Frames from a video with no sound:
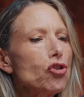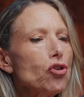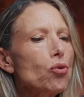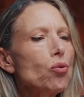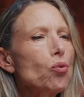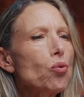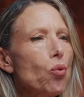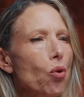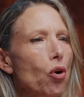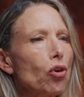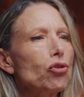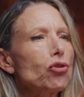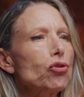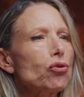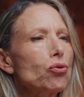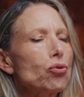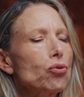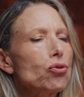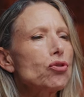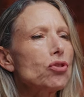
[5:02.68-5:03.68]
you want
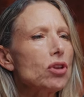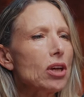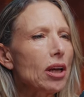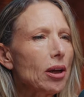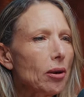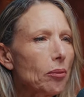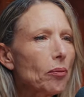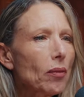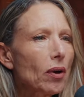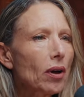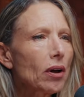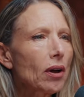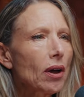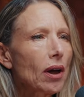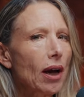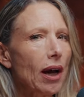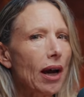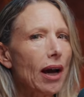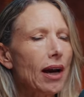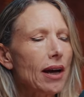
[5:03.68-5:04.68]
to seem
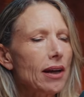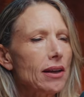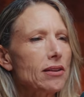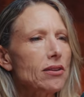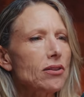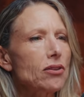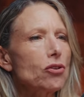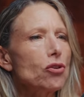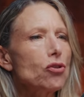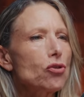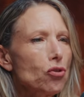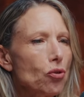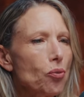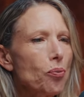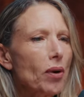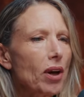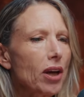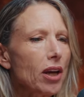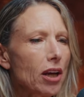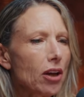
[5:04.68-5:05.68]
as the
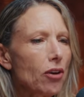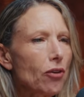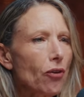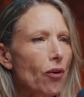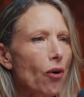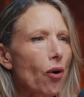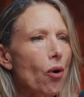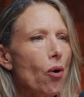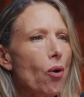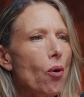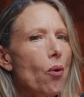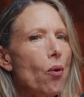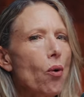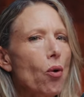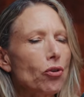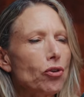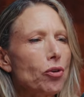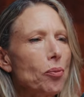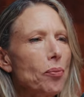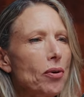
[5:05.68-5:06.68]
superhero
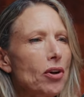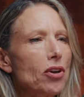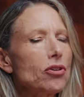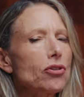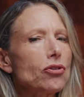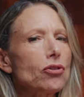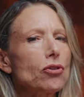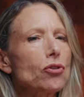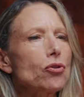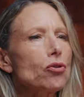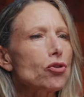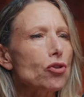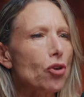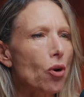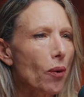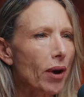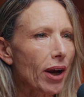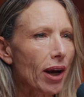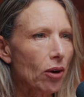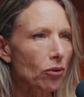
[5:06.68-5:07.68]
or the person who's
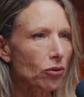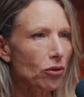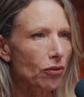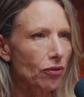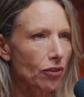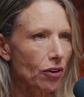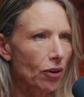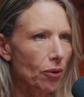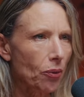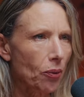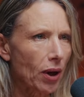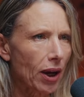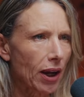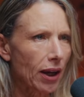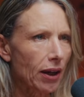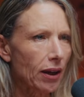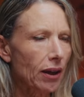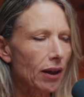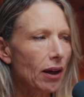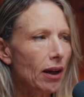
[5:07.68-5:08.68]
going out of their
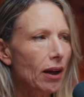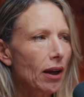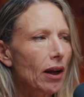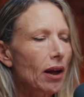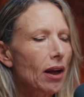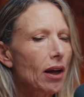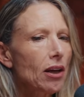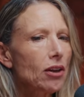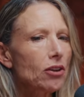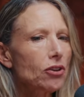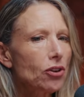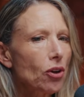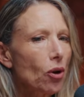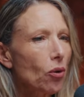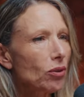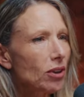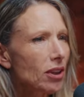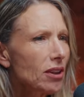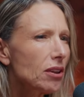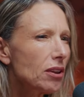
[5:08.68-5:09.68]
way.
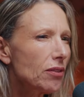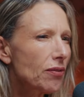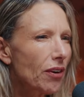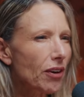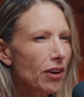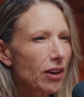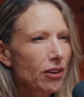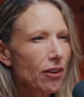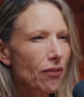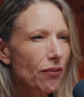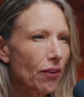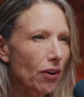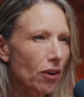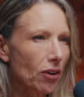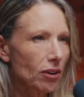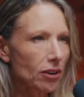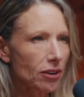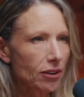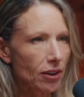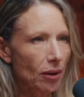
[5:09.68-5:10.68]
So this is very
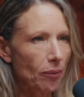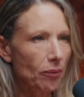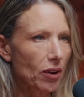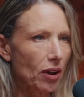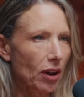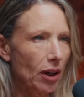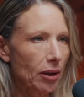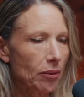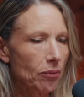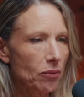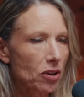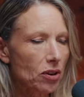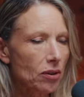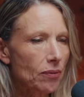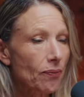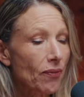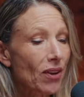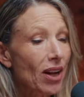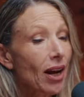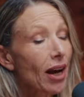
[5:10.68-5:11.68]
difficult sometimes,
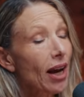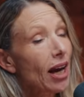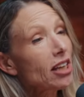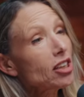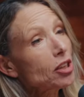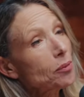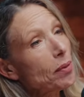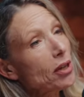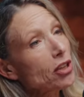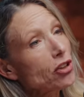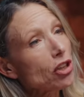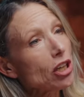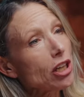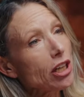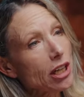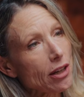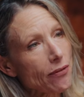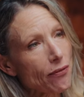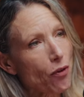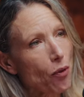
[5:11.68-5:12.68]

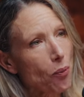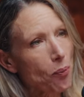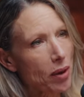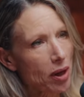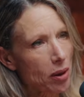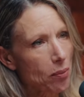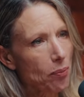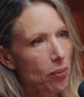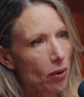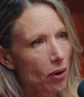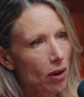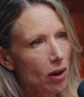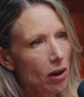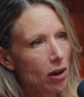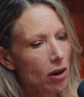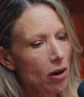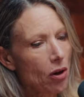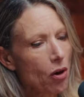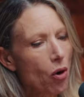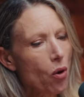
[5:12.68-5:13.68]
especially for
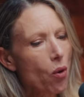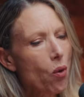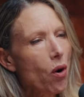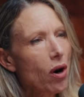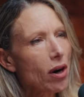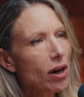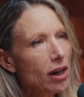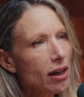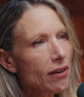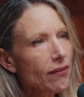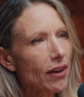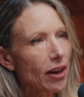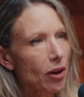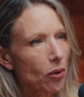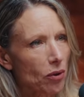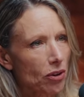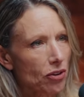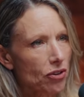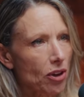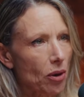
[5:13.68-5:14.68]
people who are living
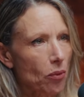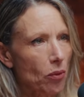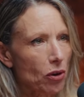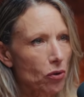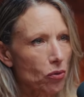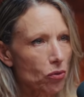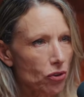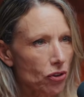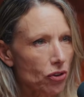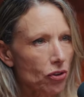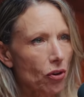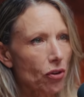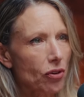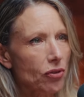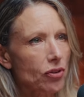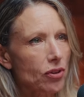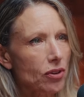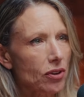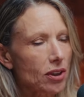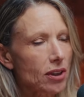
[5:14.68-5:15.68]
with someone who's
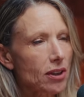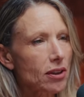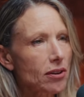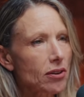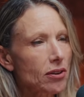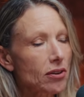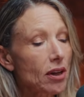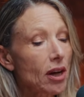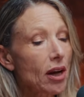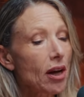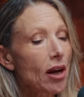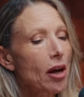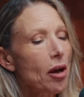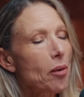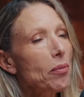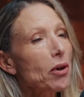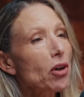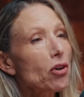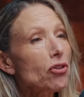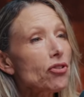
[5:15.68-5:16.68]
narcissist,
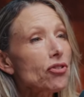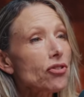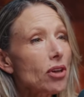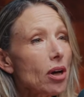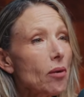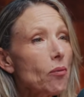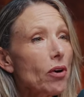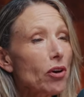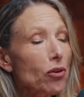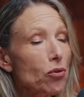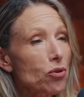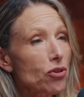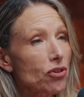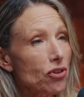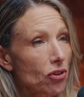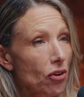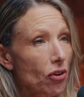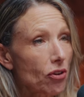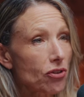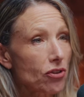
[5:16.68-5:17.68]
because someone who's
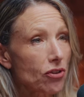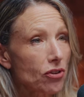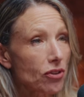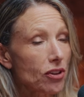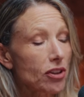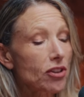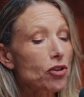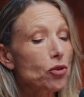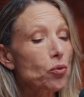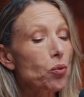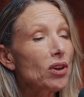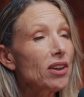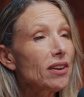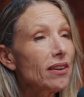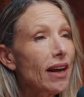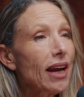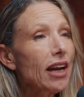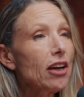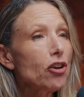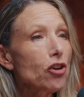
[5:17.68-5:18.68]
narcissist will
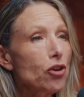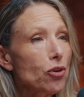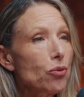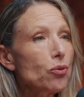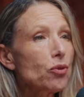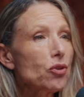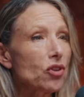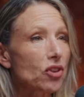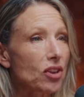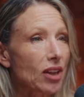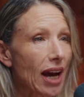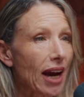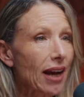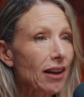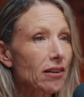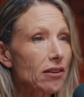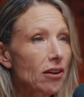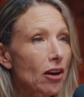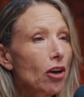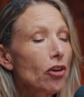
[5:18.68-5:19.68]
then use
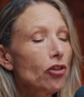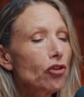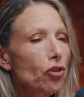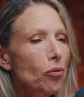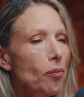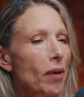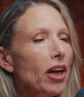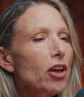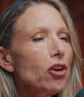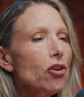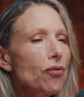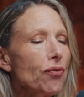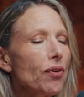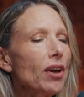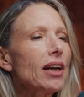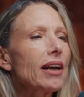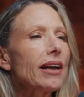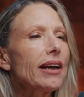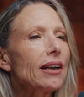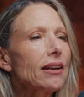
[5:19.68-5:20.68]
that to make you
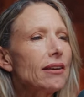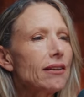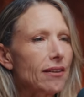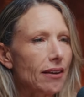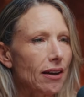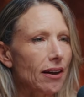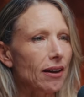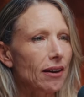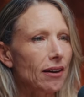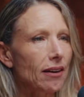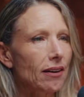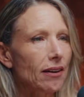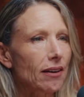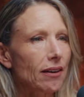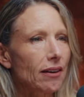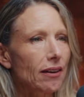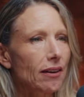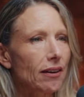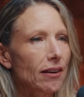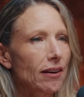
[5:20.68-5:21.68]
feel guilty.
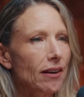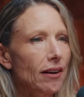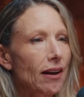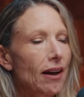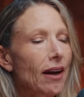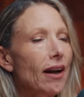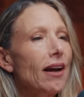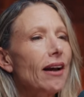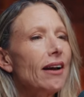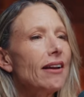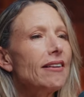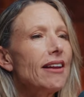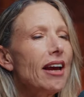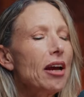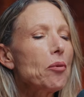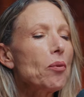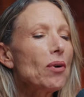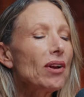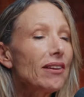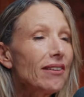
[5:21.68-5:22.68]

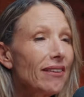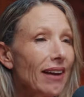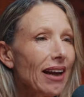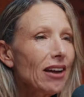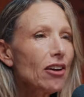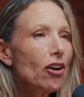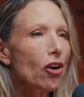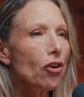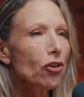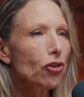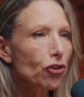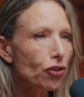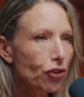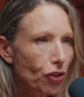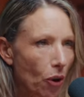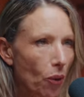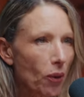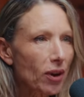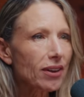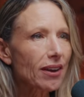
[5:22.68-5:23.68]
They will then
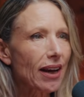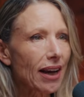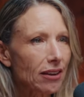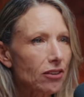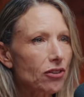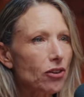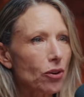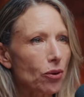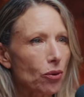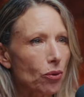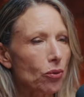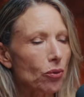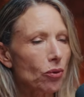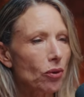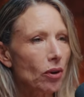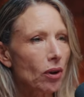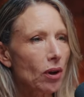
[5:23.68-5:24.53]
throw it at you.